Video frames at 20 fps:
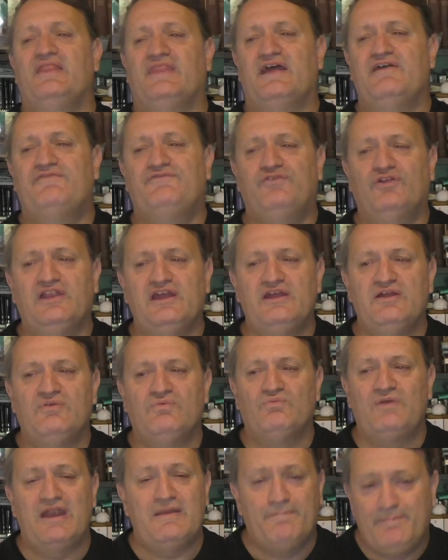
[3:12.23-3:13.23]
They're fully
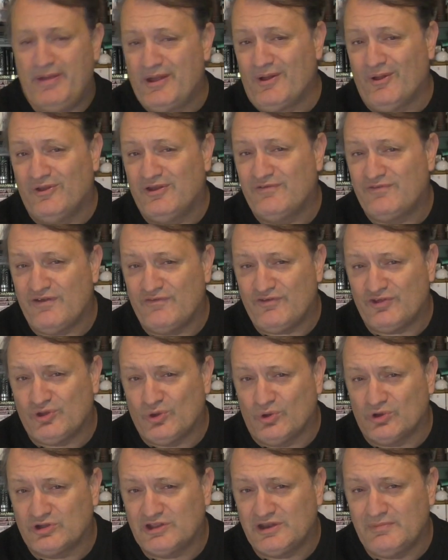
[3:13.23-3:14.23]
red-pilled. If you ever
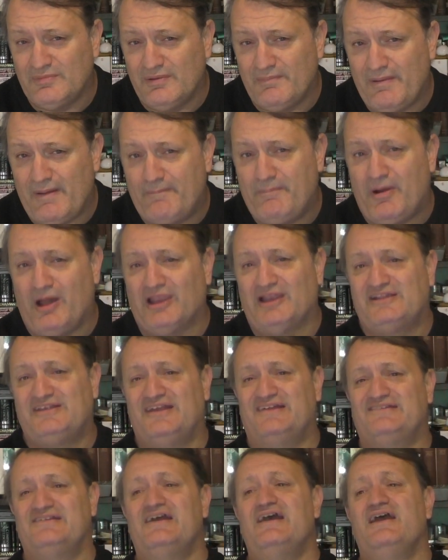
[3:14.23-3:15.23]
talk to them about
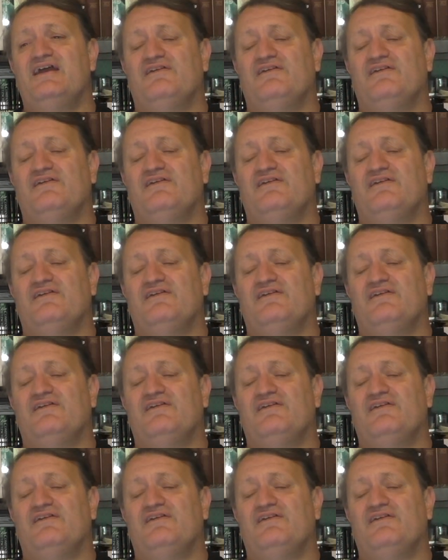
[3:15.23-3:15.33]
politics,